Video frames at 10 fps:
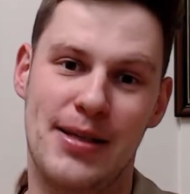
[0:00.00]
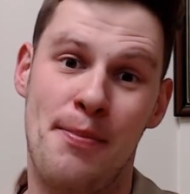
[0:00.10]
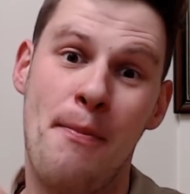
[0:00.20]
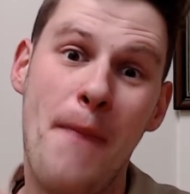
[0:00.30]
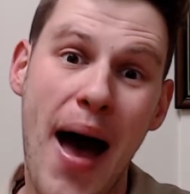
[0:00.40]

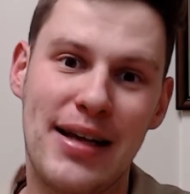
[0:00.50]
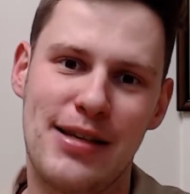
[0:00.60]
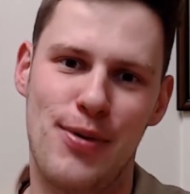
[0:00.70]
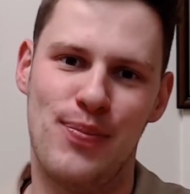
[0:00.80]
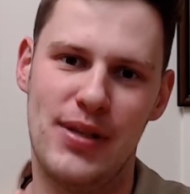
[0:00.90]

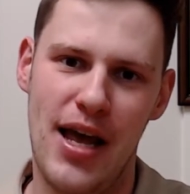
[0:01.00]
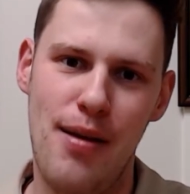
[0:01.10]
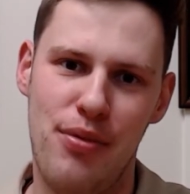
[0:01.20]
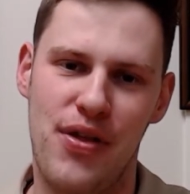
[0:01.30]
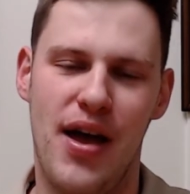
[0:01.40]
maximum
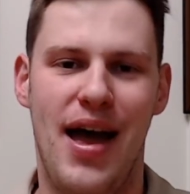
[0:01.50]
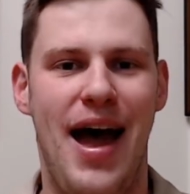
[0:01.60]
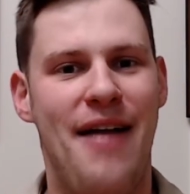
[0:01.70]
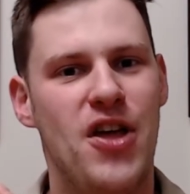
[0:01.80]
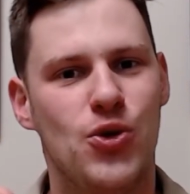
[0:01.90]
depth,
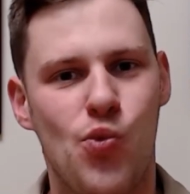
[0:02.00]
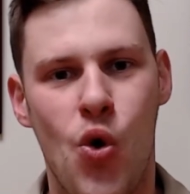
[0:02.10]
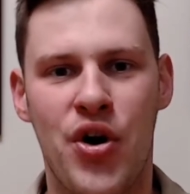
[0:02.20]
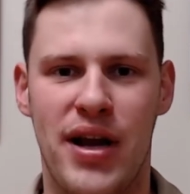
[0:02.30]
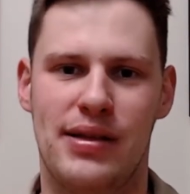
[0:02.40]
and there's
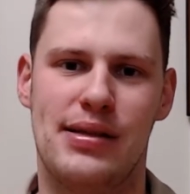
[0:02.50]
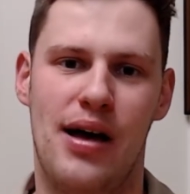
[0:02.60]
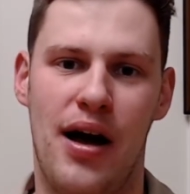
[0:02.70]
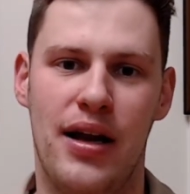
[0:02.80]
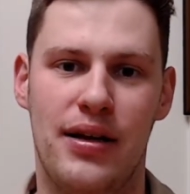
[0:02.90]
water
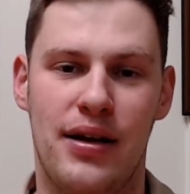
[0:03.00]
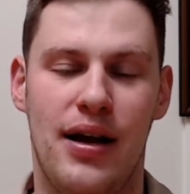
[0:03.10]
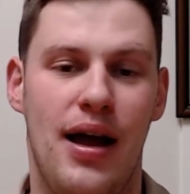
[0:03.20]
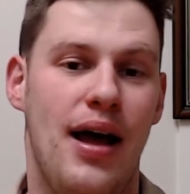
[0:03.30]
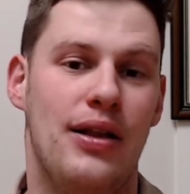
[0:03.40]
inside.
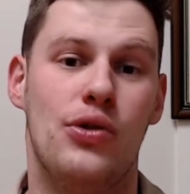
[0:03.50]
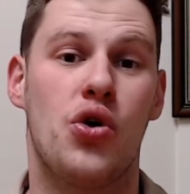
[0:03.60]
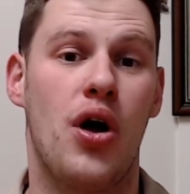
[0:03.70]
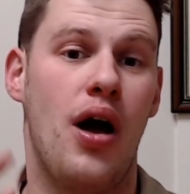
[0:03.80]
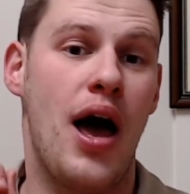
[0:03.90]
Look, and